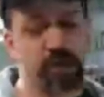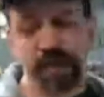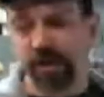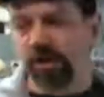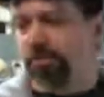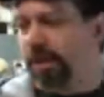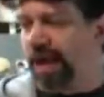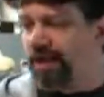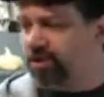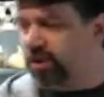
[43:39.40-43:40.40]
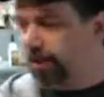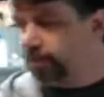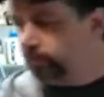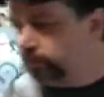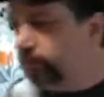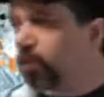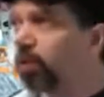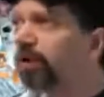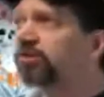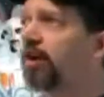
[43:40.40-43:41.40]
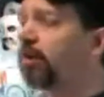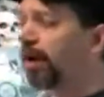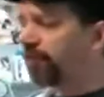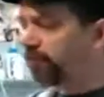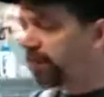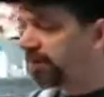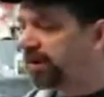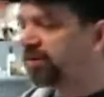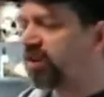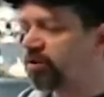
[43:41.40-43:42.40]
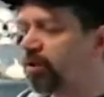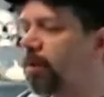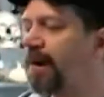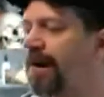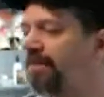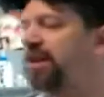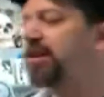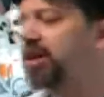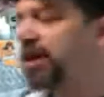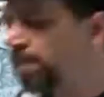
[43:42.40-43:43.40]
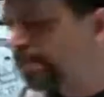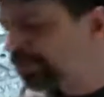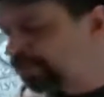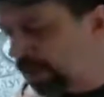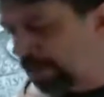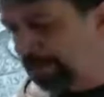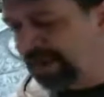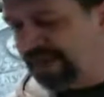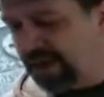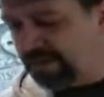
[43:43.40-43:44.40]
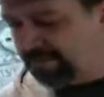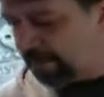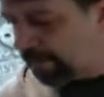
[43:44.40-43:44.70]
to make good blanks works out well for me because I don't have anything big enough.